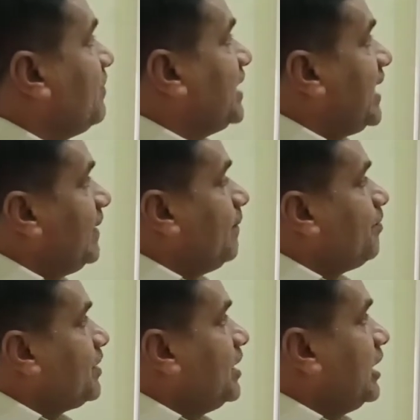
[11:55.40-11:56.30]
of the
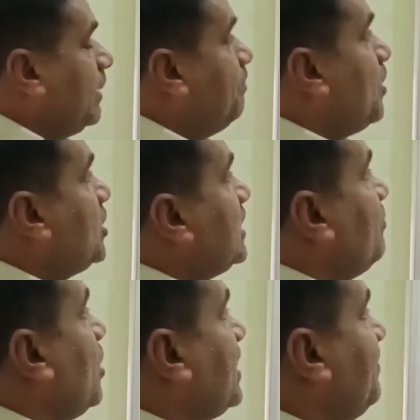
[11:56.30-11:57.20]

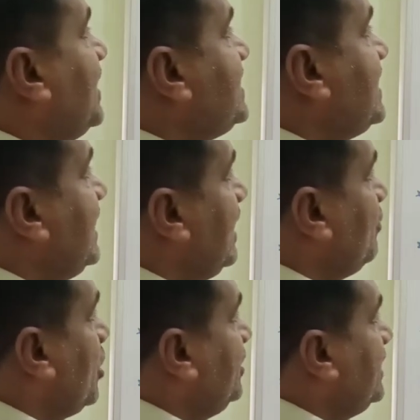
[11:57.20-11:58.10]
important waterways in
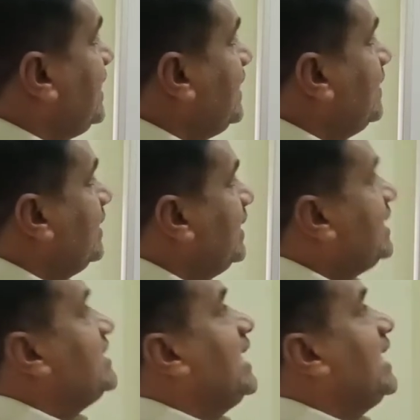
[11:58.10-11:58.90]
our country. It is